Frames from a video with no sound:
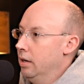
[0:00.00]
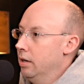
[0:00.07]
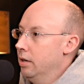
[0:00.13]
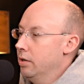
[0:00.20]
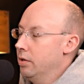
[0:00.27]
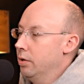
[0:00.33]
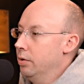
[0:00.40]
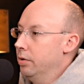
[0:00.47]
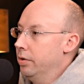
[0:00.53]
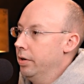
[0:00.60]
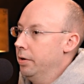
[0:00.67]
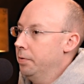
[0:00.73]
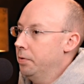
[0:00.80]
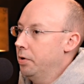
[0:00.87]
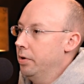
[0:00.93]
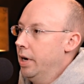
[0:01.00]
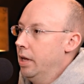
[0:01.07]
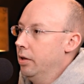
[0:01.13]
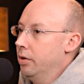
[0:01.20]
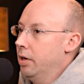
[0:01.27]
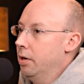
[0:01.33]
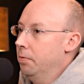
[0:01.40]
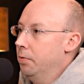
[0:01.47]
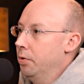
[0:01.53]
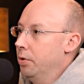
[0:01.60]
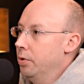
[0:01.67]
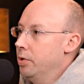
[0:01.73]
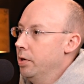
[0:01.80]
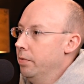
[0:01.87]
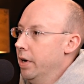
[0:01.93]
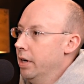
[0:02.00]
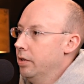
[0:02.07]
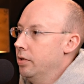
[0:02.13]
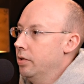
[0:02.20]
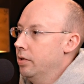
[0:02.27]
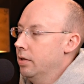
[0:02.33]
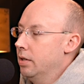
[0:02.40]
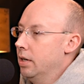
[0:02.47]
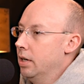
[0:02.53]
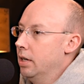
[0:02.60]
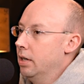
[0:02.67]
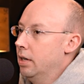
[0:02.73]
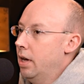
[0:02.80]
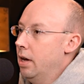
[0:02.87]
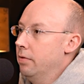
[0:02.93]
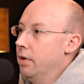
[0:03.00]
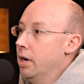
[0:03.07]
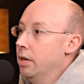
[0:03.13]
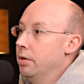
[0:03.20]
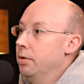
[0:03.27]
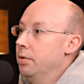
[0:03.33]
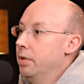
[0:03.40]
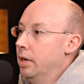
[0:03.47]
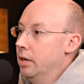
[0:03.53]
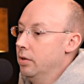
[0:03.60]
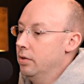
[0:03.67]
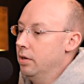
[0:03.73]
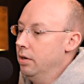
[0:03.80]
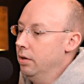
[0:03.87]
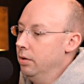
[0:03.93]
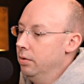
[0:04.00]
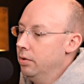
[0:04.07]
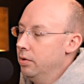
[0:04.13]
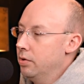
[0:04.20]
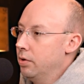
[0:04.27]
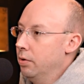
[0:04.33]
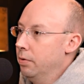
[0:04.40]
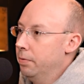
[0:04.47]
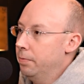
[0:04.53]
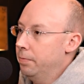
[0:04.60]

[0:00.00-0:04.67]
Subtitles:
So if they're not looking for those events, they have other things to do. So